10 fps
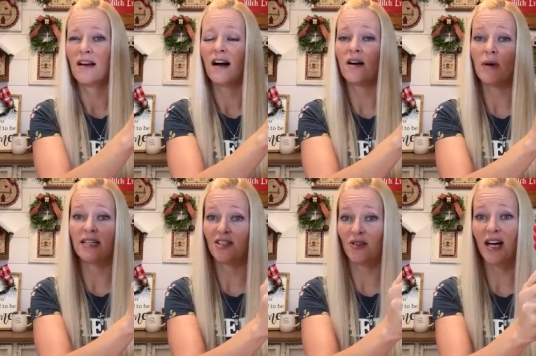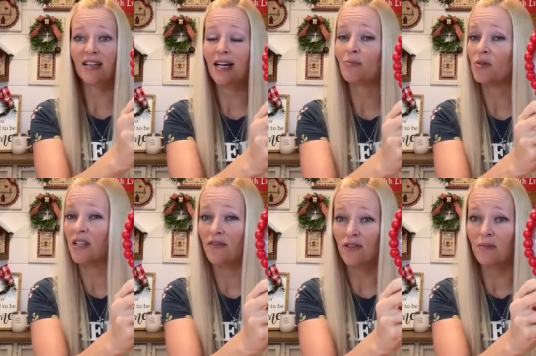Um, I still had a couple
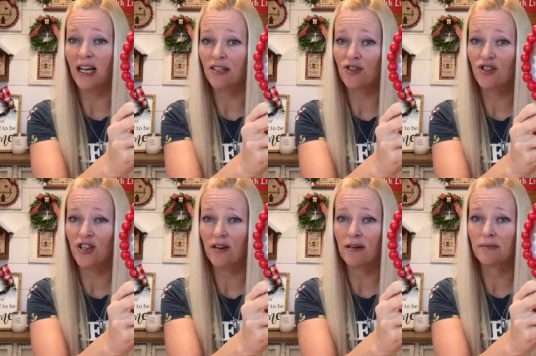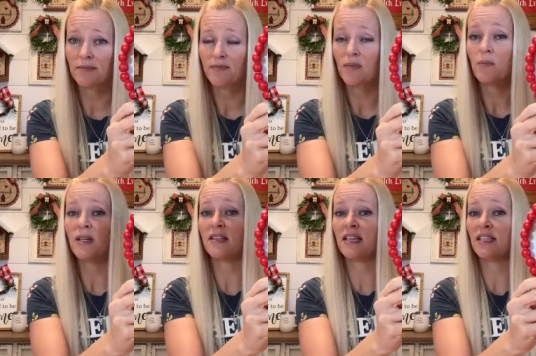left from last year,
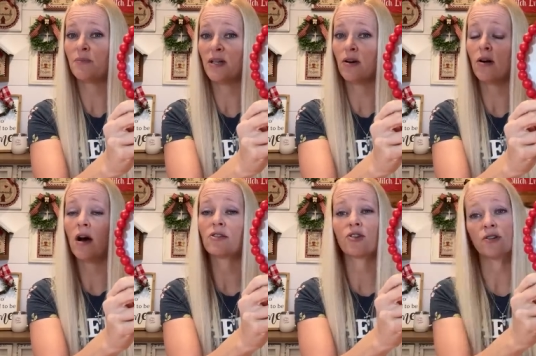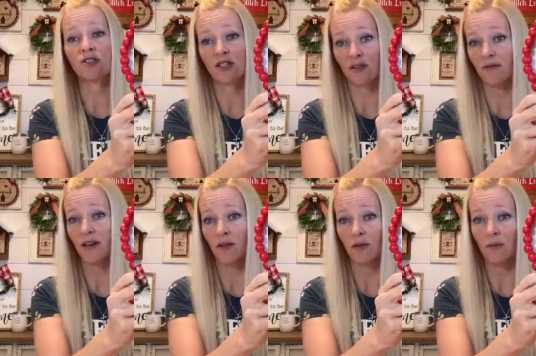but these bigger hearts are still
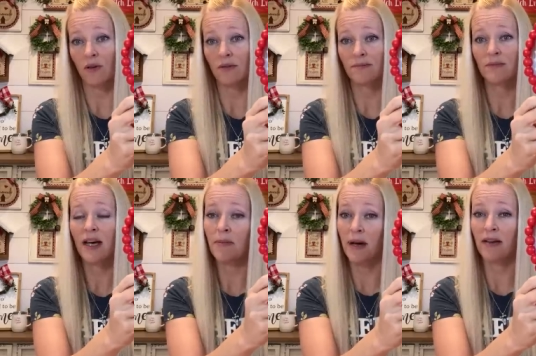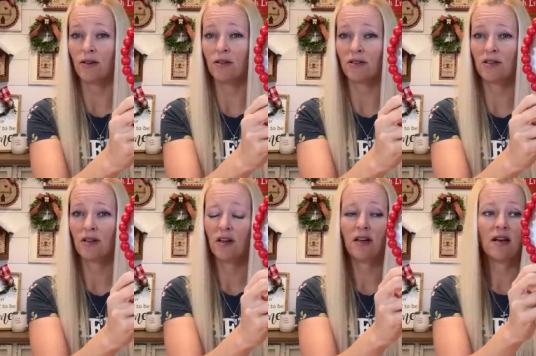available at Michael's.
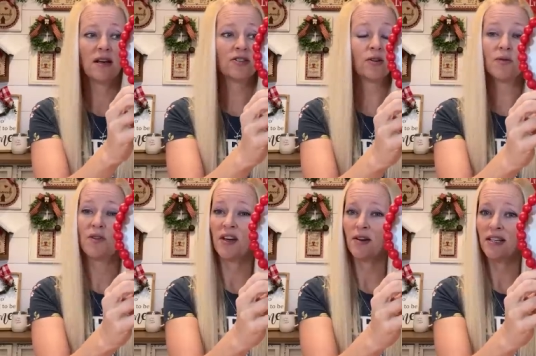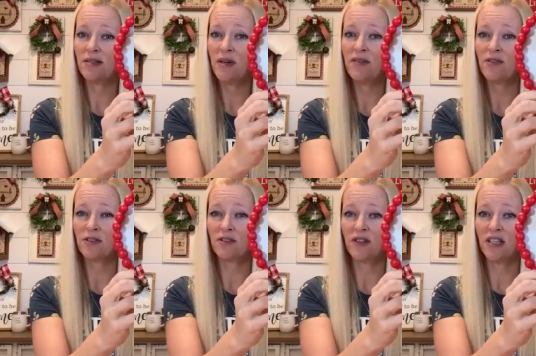So there is my
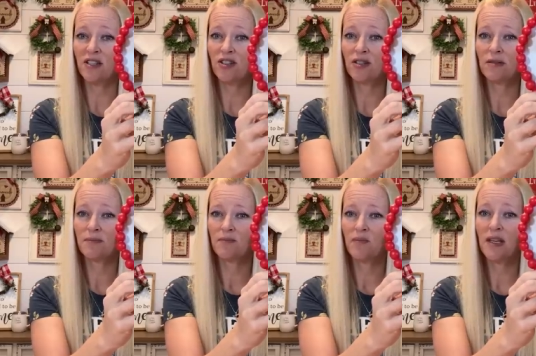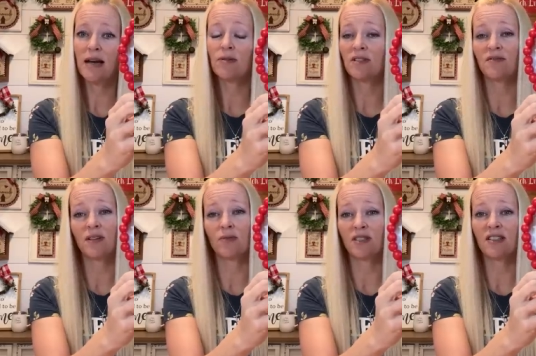first finish, and that was a
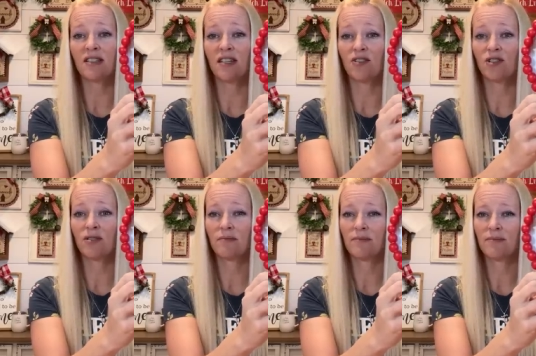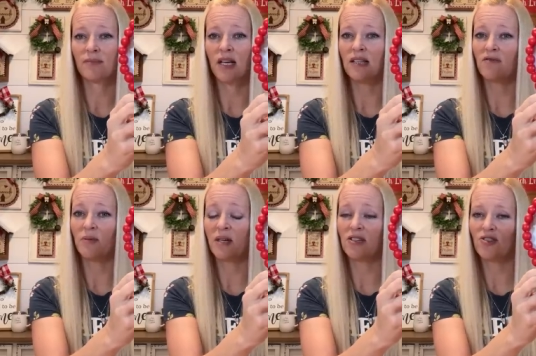fun one to stitch. I love the
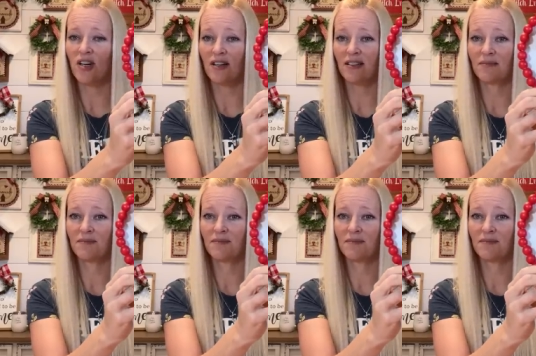pink truck.